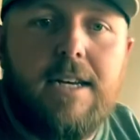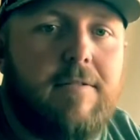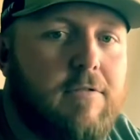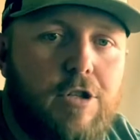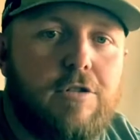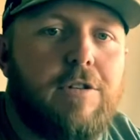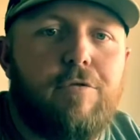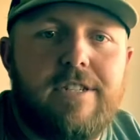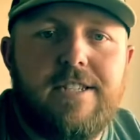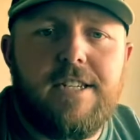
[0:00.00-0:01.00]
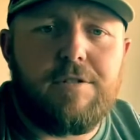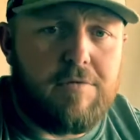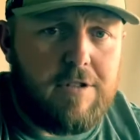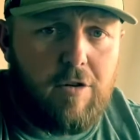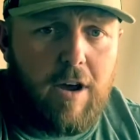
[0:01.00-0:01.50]
using 3 sticks with
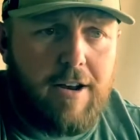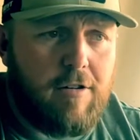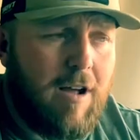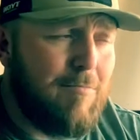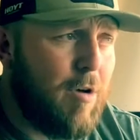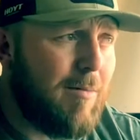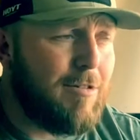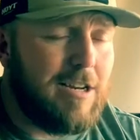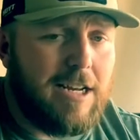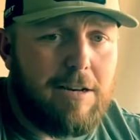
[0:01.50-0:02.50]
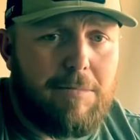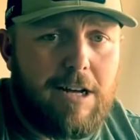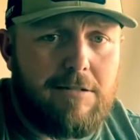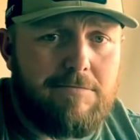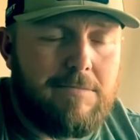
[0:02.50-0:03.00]
no aider, I'm probably gonna get
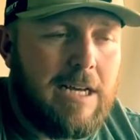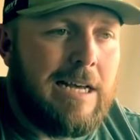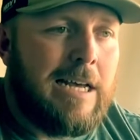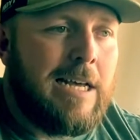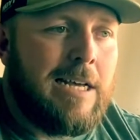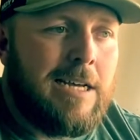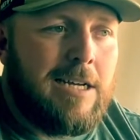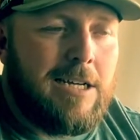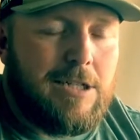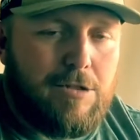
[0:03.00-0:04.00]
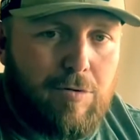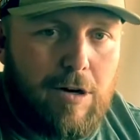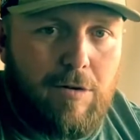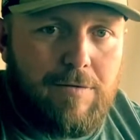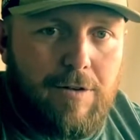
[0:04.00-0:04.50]
about
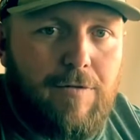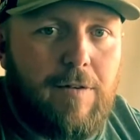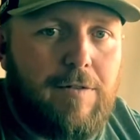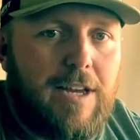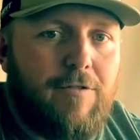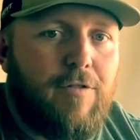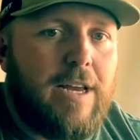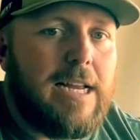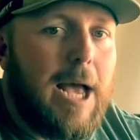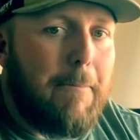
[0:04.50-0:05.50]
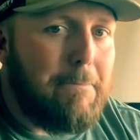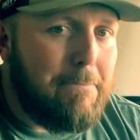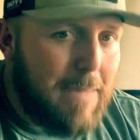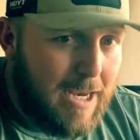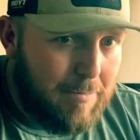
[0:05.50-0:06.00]
12 to 15 feet,
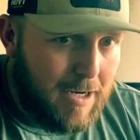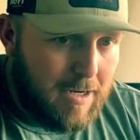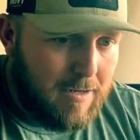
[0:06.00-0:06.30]
maybe.